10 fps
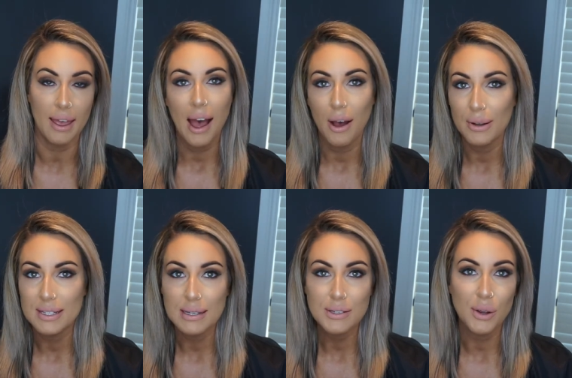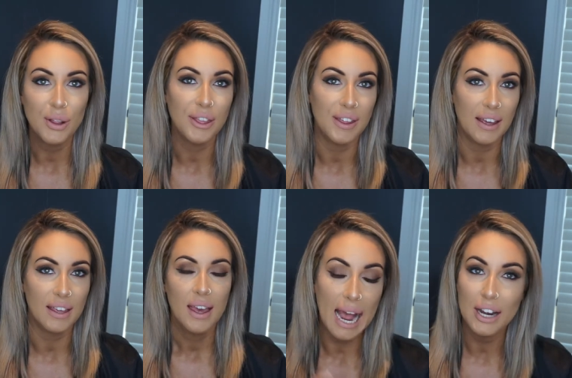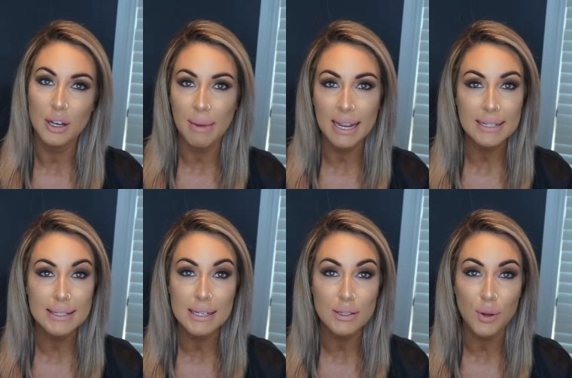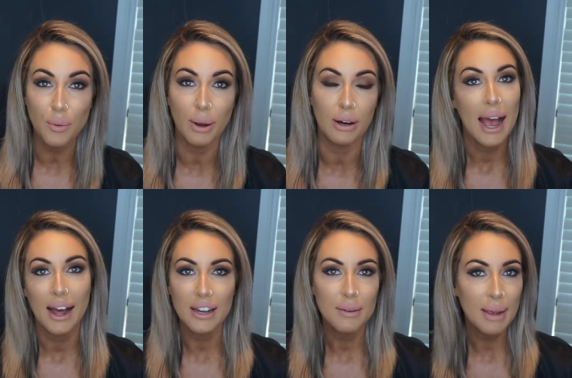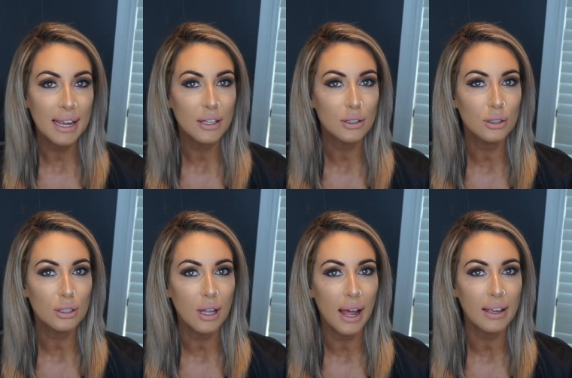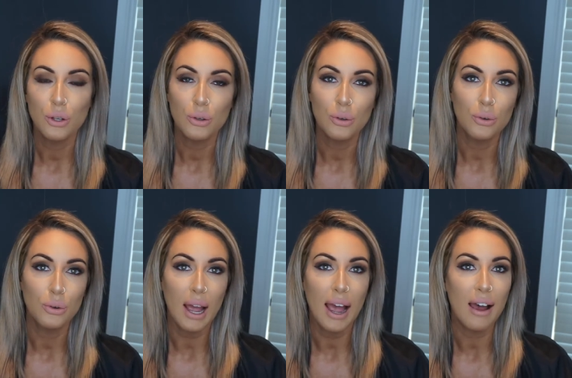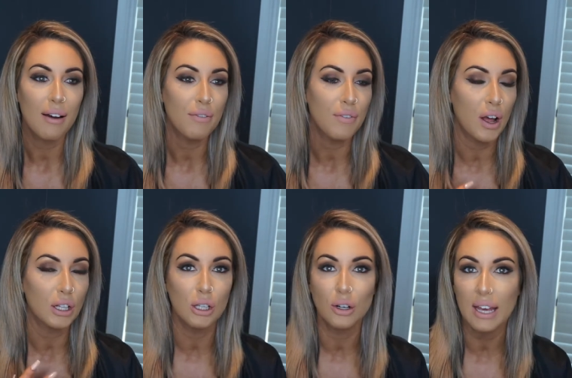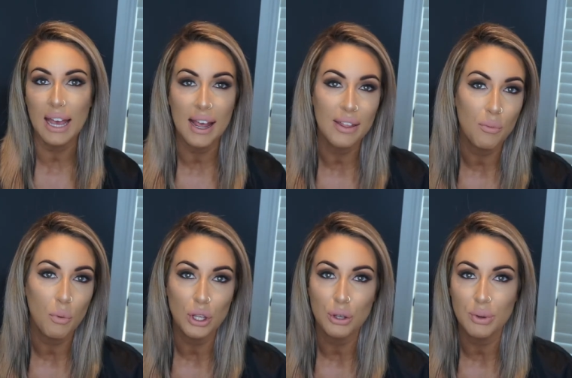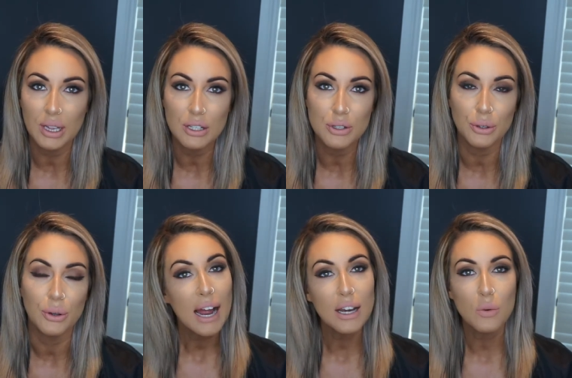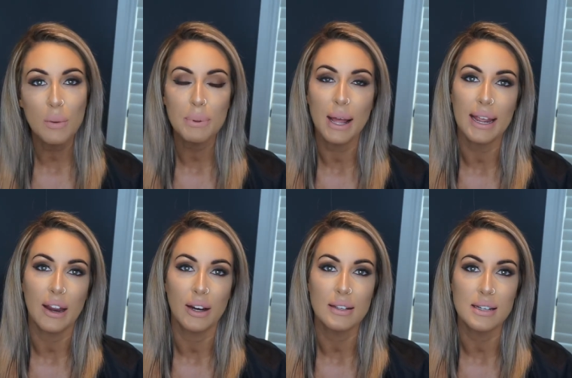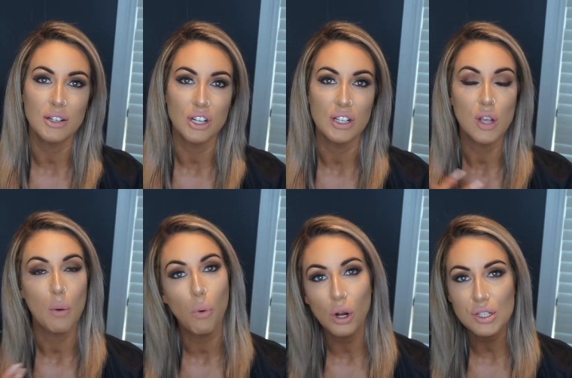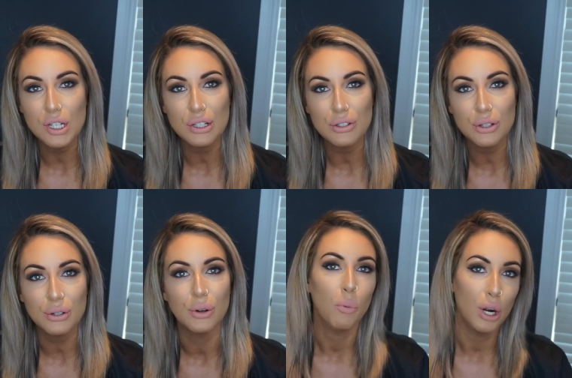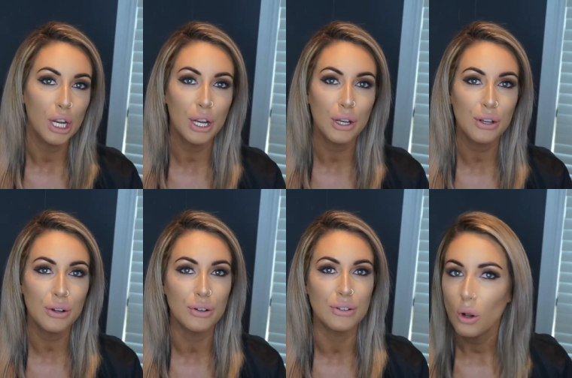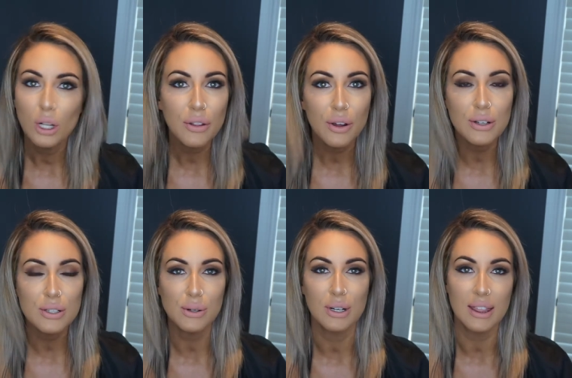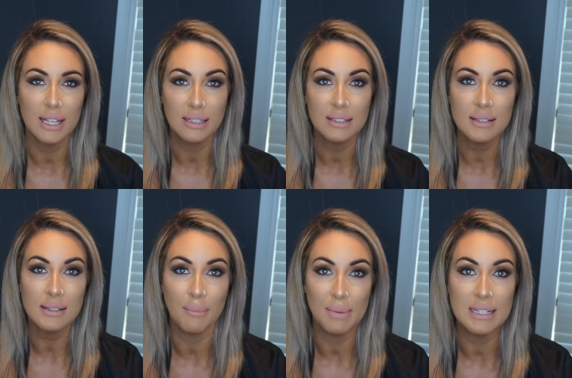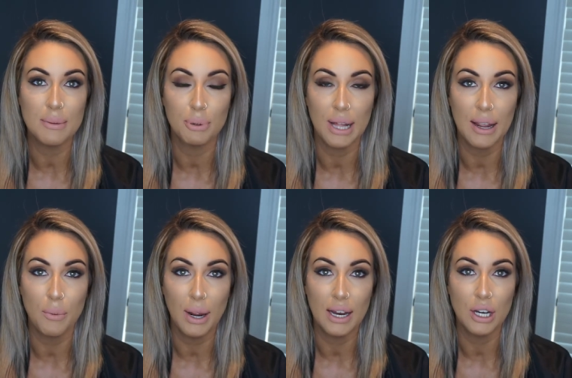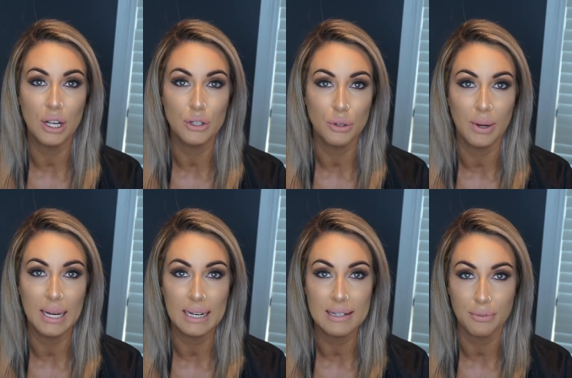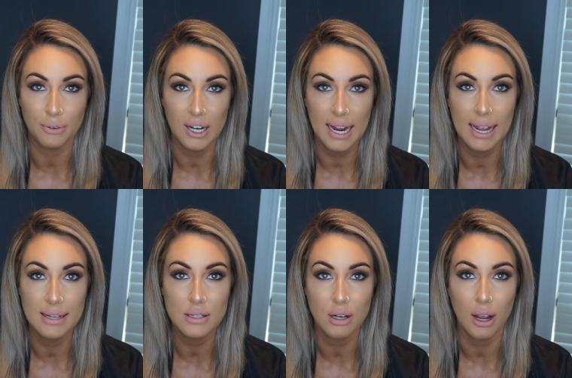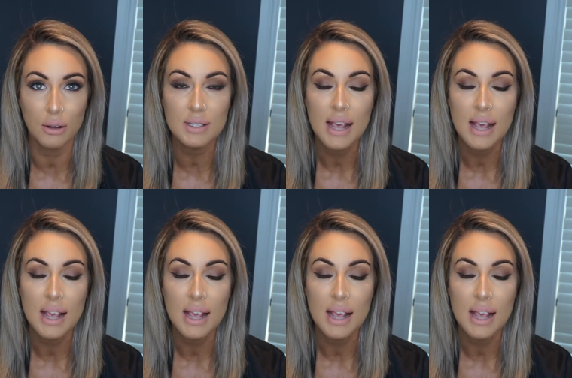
How is it so thick? How do you make it sit so well? How do you make it look like you have longer hair than what you really do? How do you apply hair extensions? What do you do? What do you use? All of those sort of things come into play when doing different hairstyles.